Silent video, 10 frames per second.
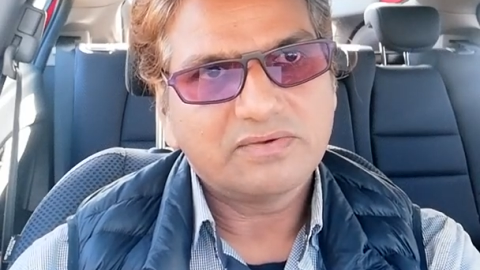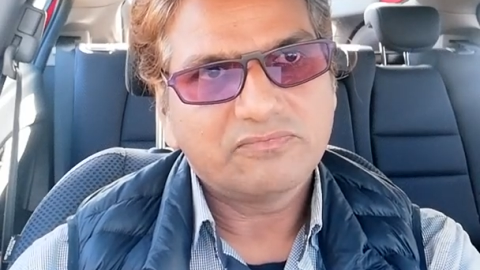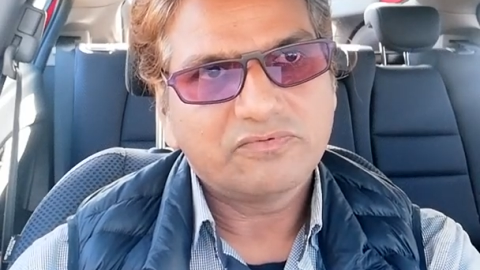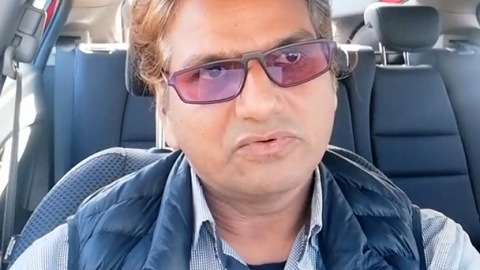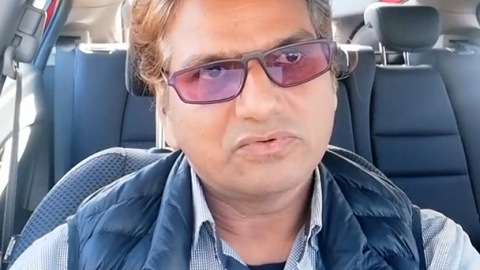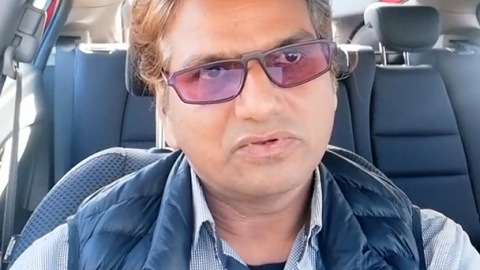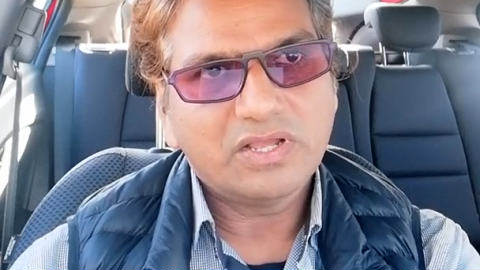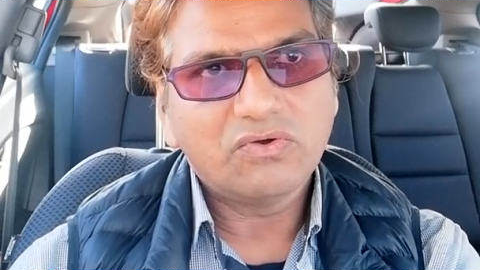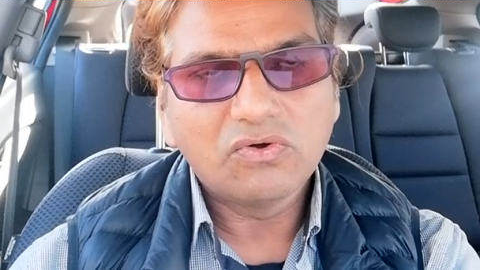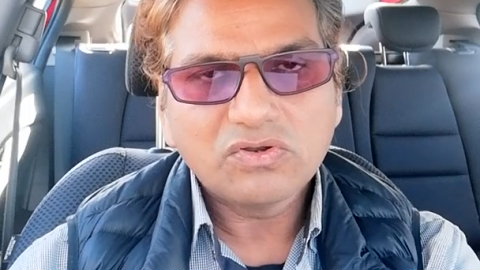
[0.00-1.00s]
for
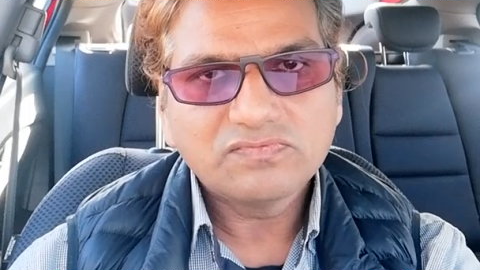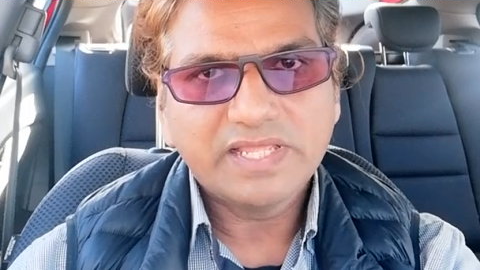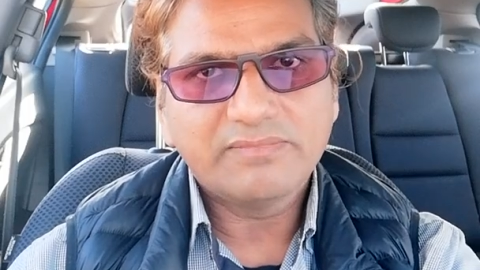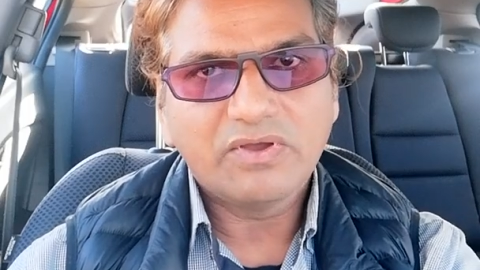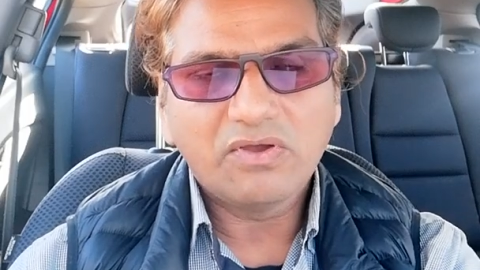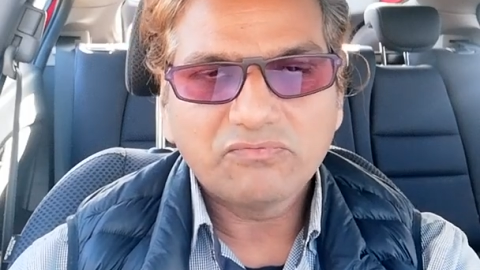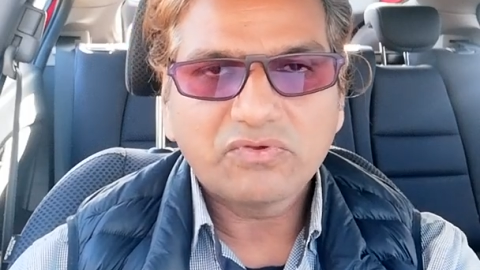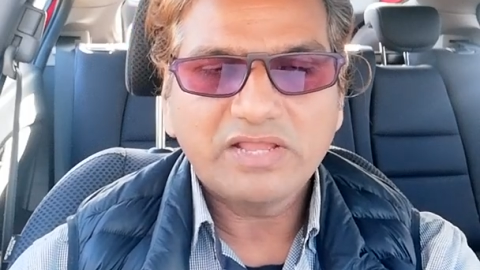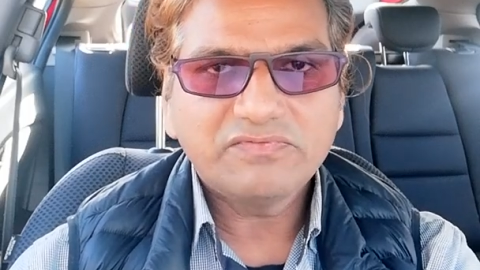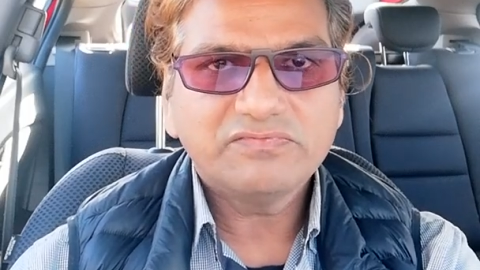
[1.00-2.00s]
all of them,
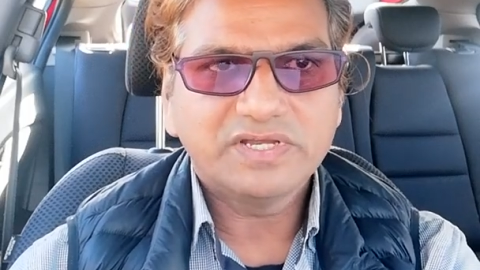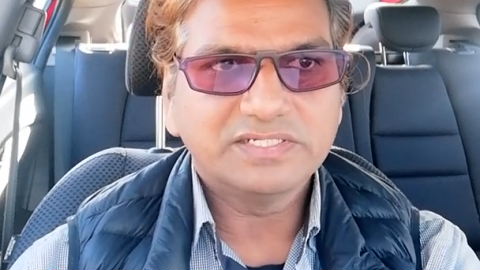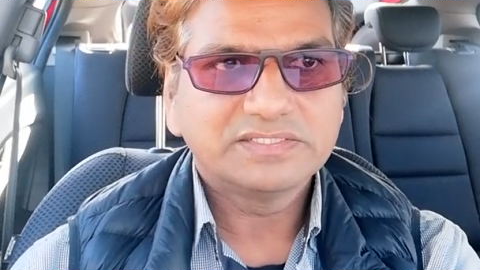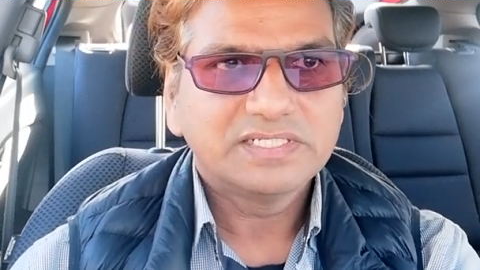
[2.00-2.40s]
for everyone.